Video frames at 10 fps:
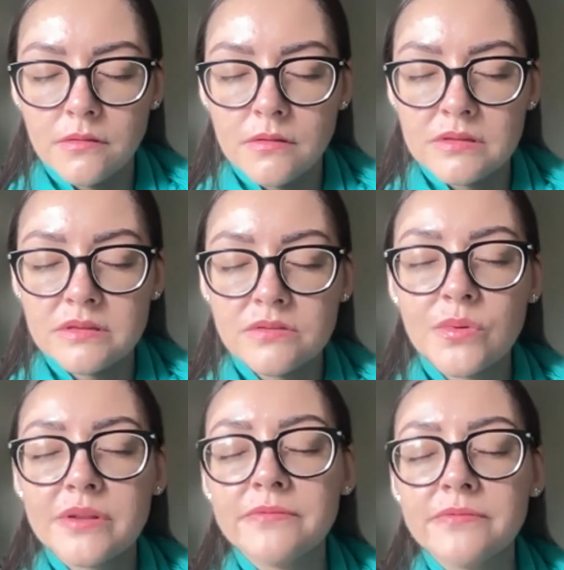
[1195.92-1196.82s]
This is
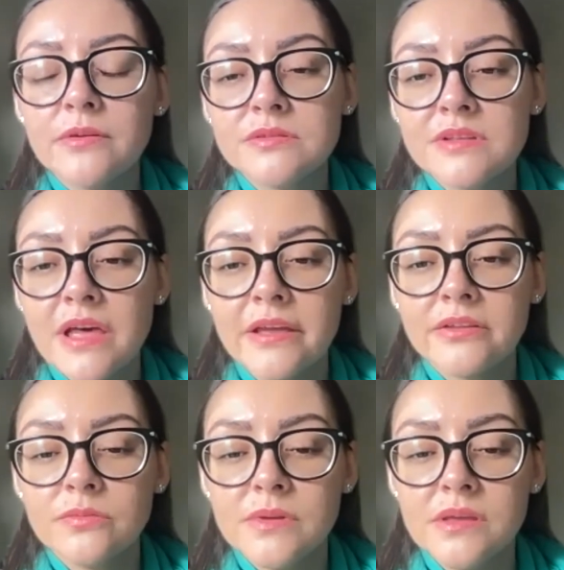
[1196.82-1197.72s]
what it feels like
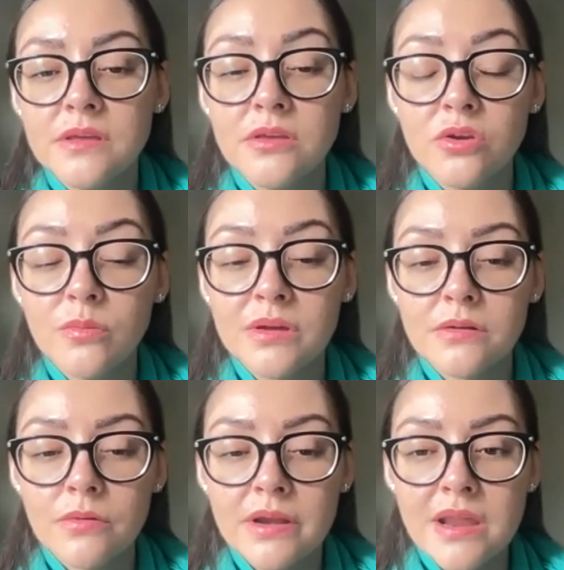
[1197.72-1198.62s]
to be
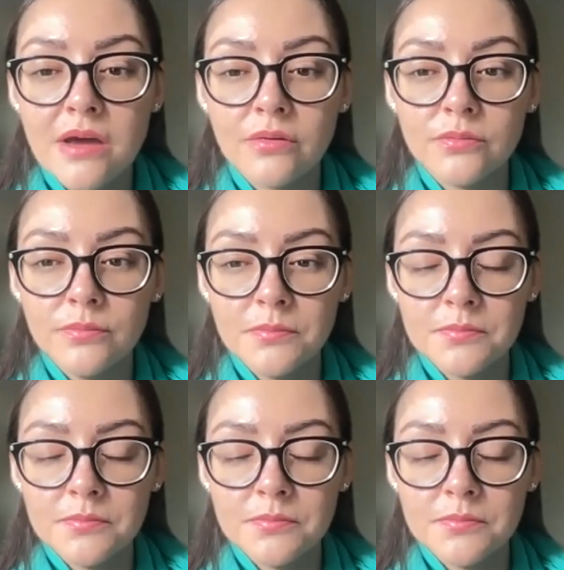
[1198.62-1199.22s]
human right now.